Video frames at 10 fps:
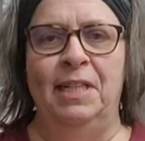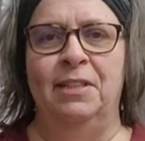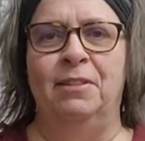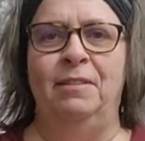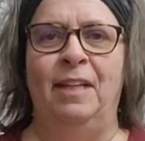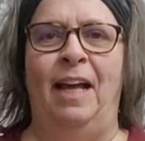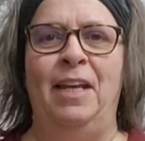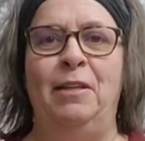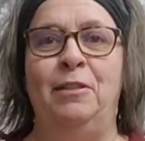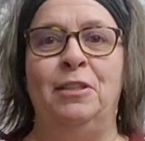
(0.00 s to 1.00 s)
gear. I
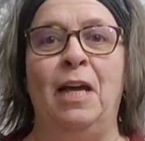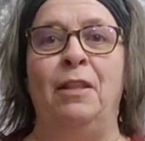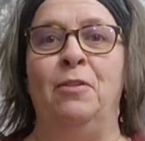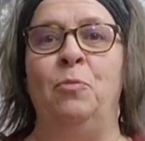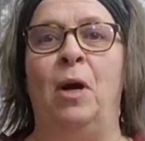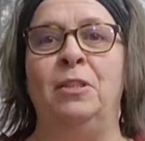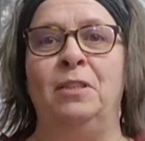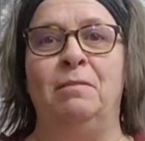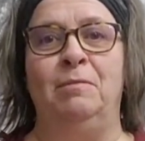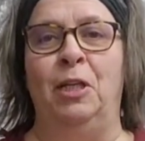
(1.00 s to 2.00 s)
know you just got through
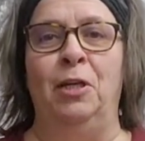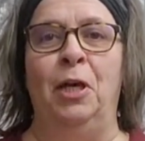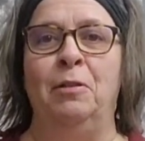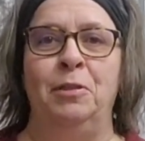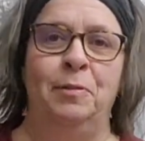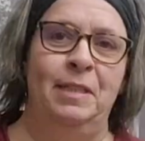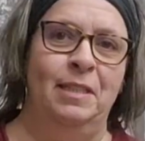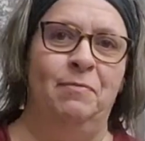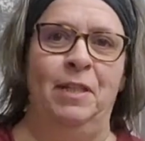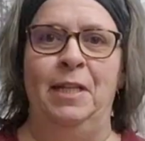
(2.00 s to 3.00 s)
watching Gung Ho do
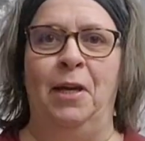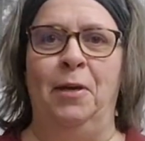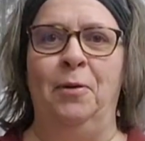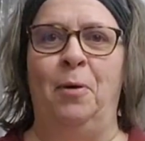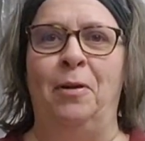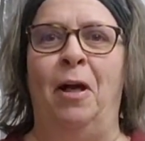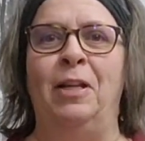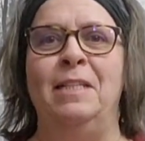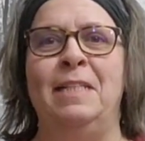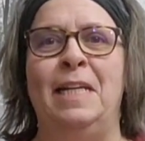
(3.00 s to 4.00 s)
his video on all
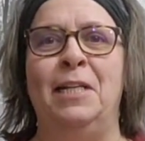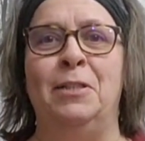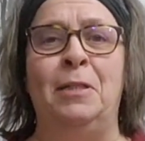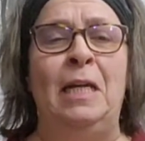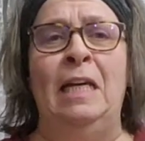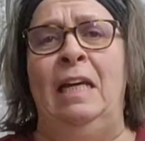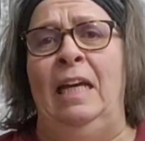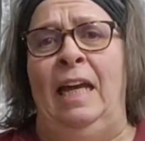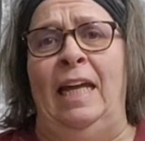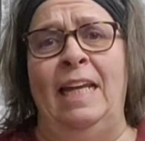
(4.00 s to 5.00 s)
his gear.
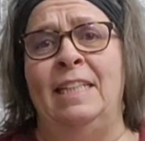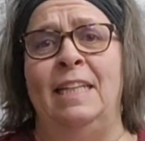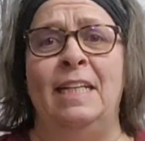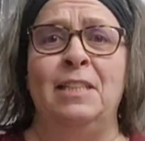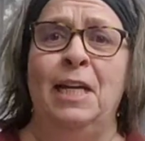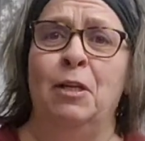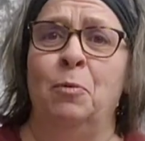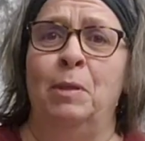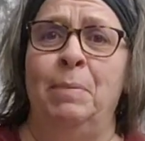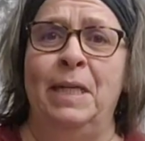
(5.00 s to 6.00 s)
And he did his gear
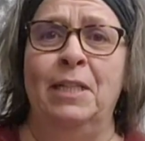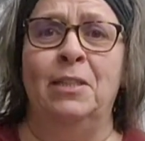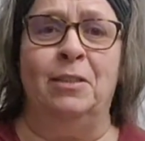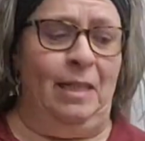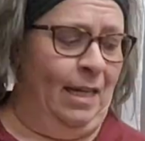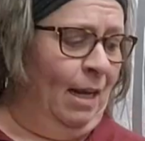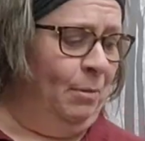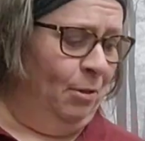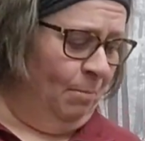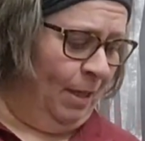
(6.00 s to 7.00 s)
with a beer. And
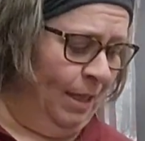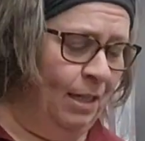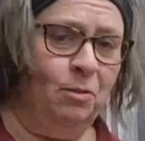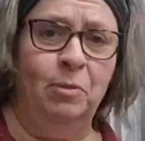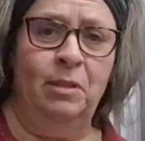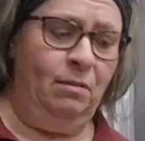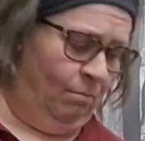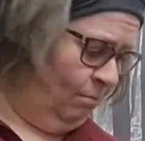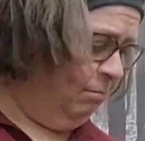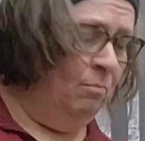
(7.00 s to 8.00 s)
I'm doing my gear with
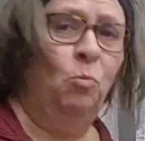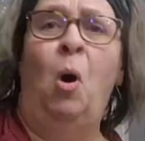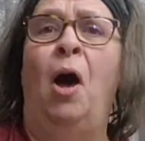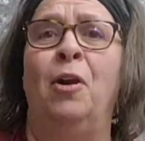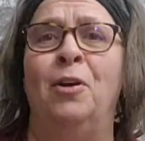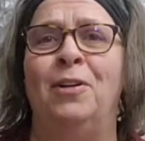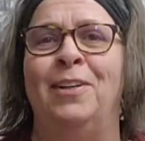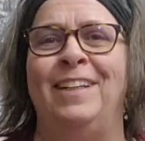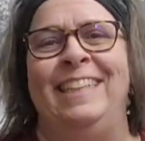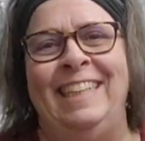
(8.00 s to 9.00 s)

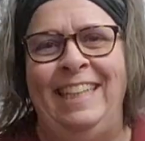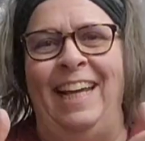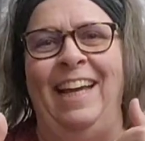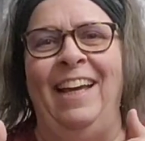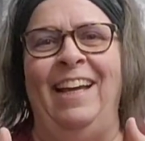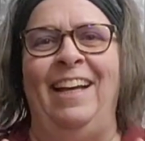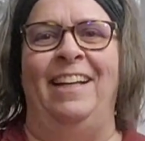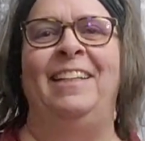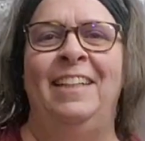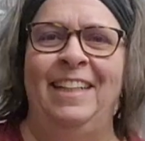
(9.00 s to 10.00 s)
water. Yeah.
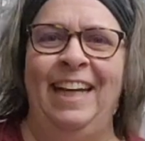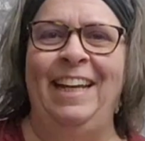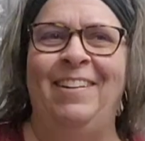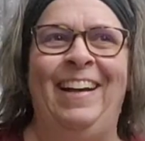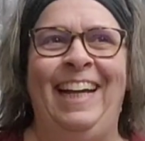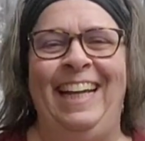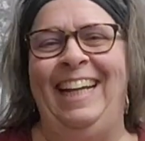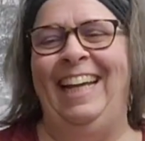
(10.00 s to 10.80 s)
Anyway,